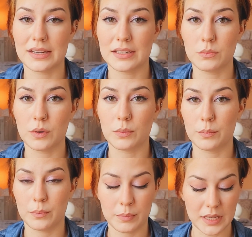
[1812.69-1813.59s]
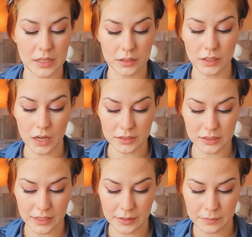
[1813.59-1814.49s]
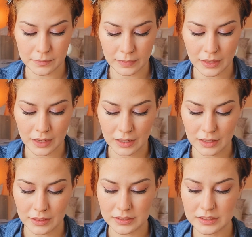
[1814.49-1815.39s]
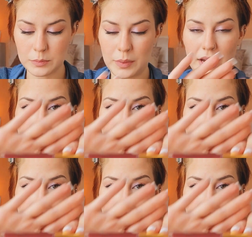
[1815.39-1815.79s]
It won't be glossy. And this is by